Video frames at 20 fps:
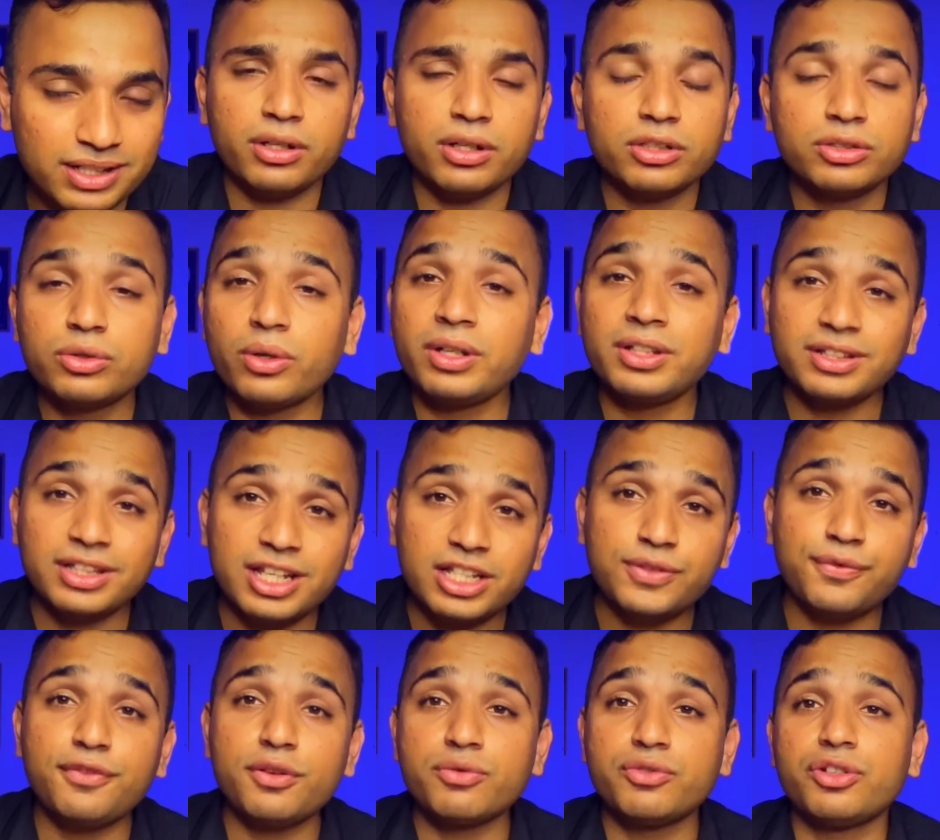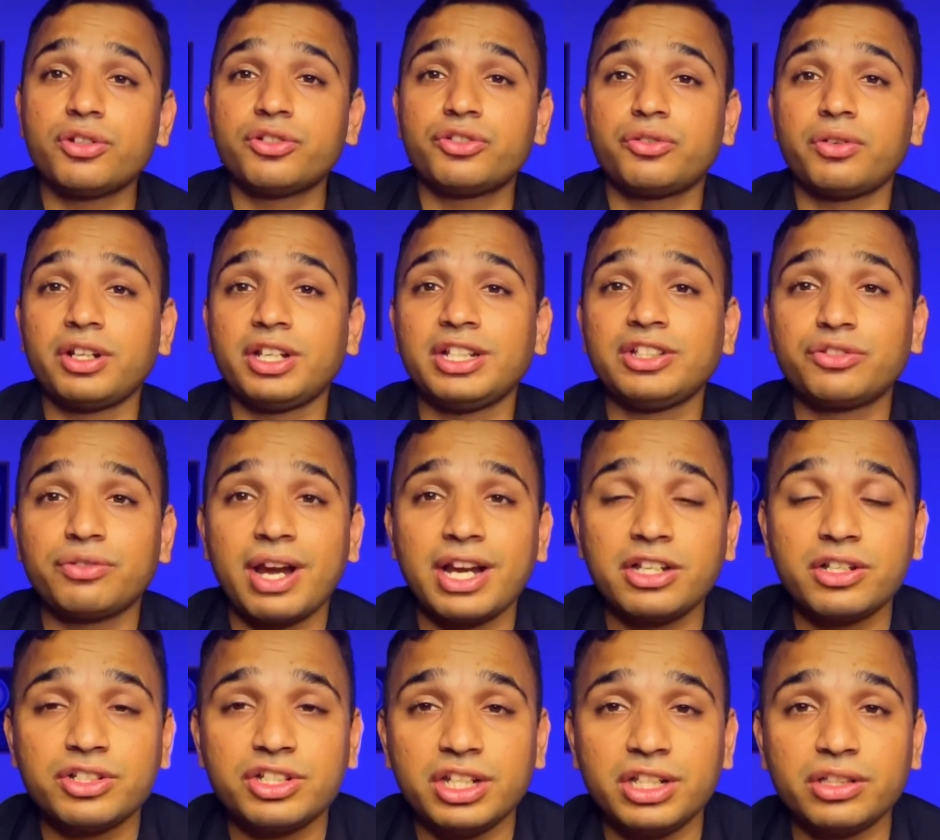So in this futures trading
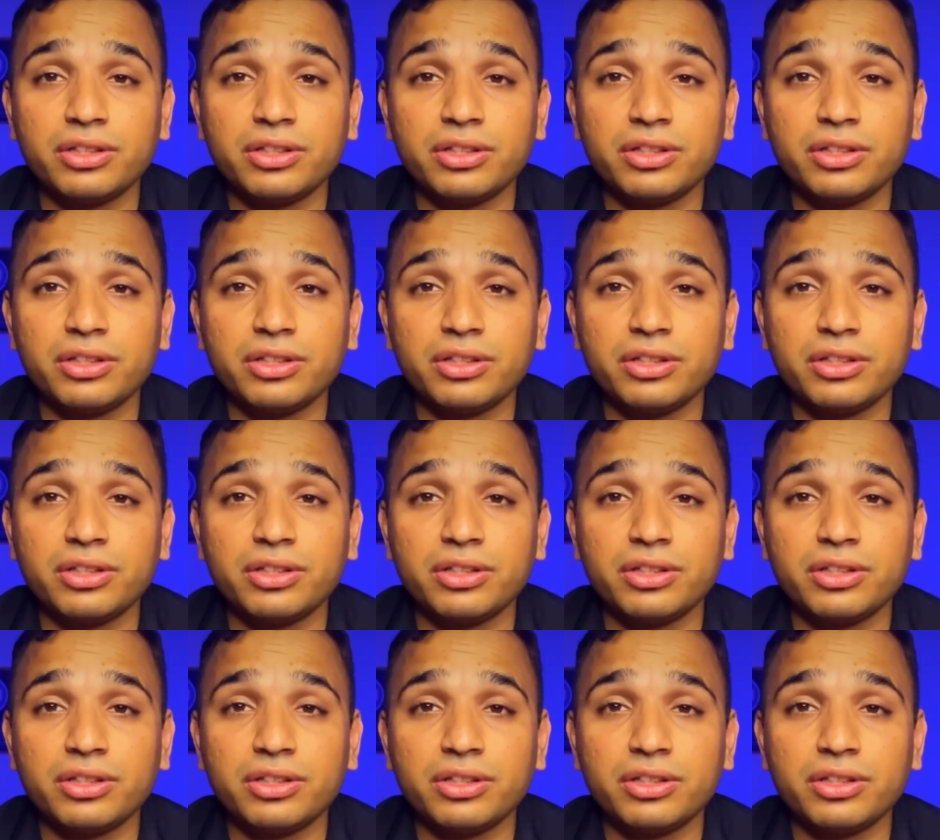strategy,